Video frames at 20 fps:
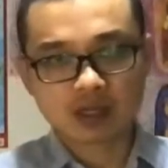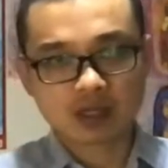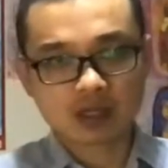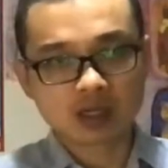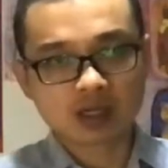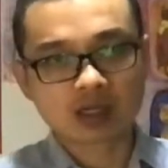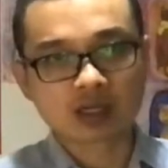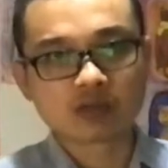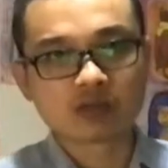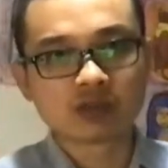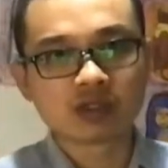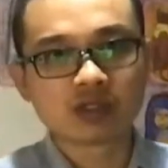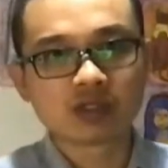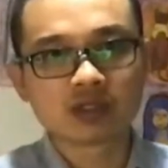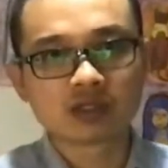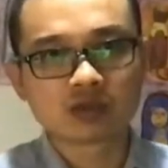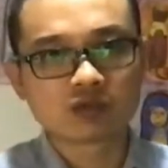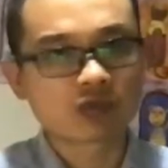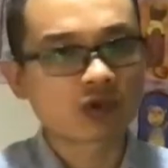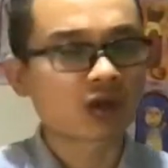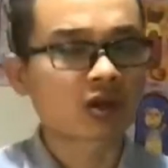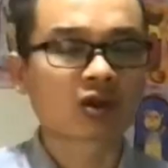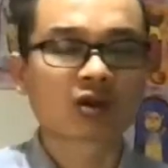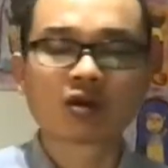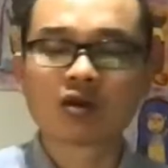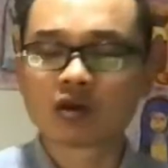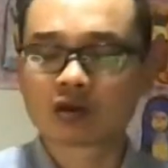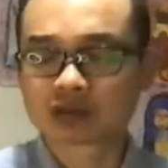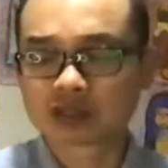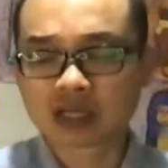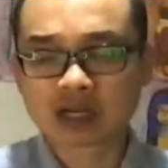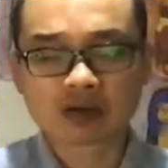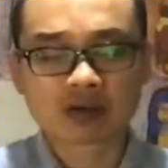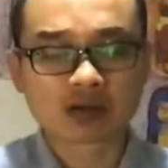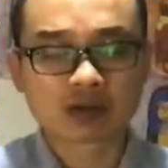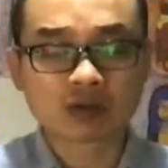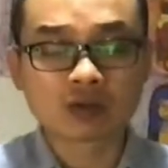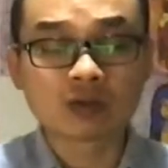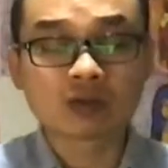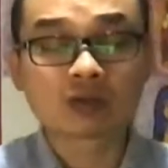New Zealand, we're not locked down at
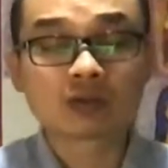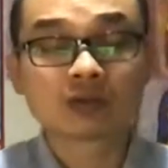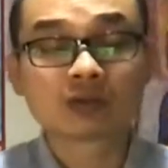all.